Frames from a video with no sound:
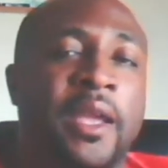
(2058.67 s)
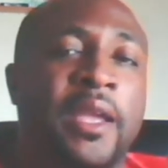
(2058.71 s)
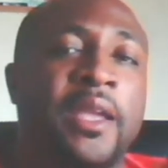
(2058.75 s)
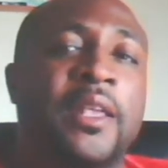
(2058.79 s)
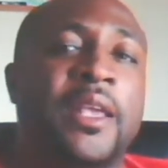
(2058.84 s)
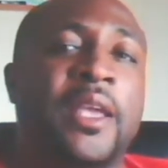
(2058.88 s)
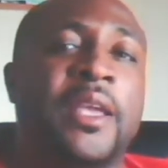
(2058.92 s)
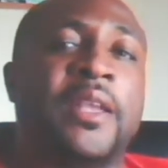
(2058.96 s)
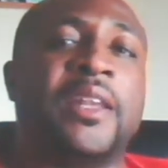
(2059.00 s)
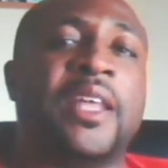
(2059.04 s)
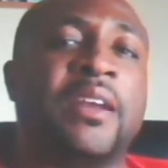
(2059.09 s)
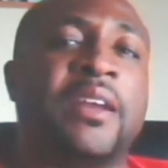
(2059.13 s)

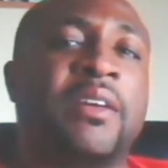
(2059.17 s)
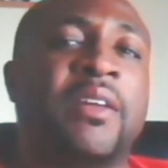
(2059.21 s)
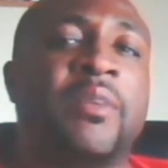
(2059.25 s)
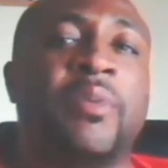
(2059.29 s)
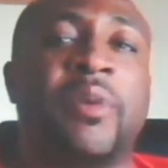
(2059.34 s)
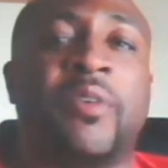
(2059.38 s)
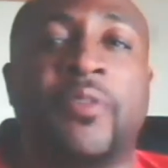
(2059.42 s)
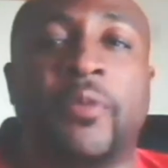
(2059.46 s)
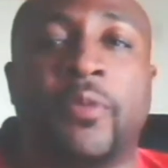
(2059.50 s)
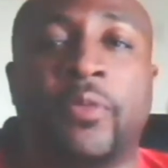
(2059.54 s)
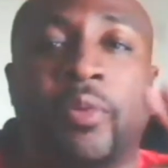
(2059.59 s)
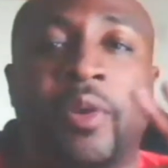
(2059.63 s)
He literally
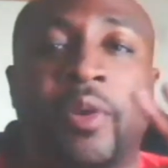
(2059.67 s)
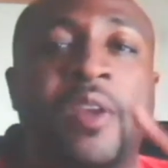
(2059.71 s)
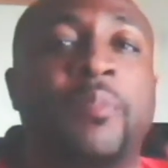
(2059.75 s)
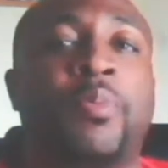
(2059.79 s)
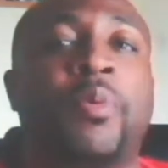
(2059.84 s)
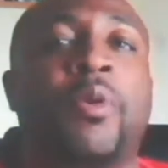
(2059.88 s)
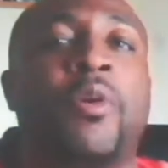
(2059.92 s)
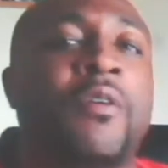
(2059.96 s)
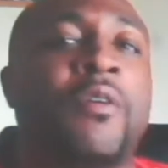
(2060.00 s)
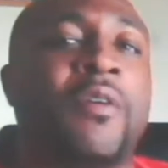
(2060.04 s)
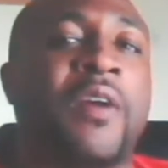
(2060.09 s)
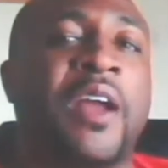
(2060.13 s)
went from 3
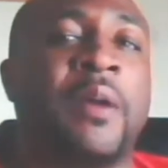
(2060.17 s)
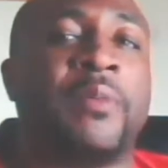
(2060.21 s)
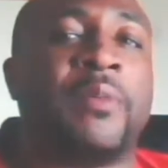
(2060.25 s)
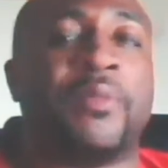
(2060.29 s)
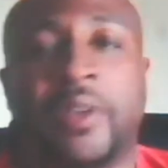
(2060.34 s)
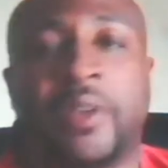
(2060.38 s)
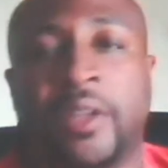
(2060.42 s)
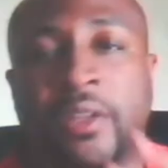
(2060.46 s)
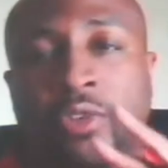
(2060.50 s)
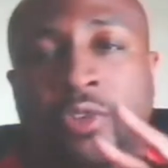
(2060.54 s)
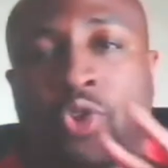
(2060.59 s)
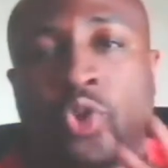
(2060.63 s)
programs
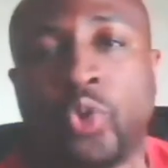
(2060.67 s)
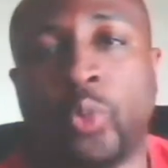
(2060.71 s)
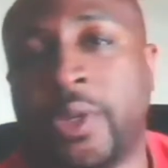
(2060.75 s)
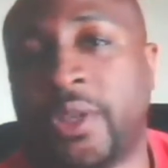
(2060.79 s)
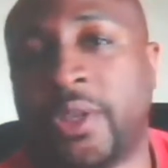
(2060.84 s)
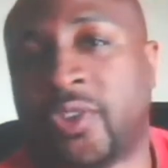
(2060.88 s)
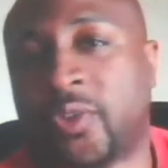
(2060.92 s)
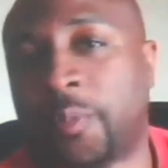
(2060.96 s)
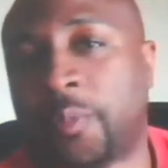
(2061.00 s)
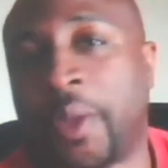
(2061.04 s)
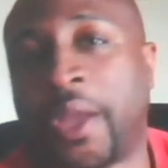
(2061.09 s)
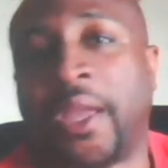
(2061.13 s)
in a
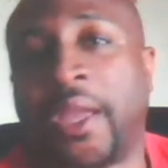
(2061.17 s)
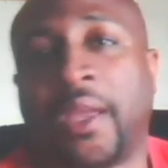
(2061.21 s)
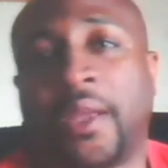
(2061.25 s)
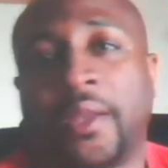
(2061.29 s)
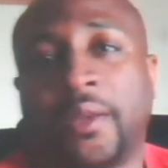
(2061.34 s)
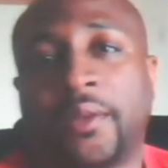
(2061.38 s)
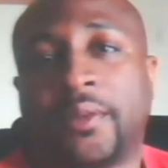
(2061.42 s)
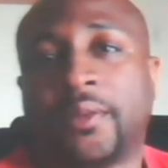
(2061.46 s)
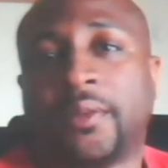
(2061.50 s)
2-week span.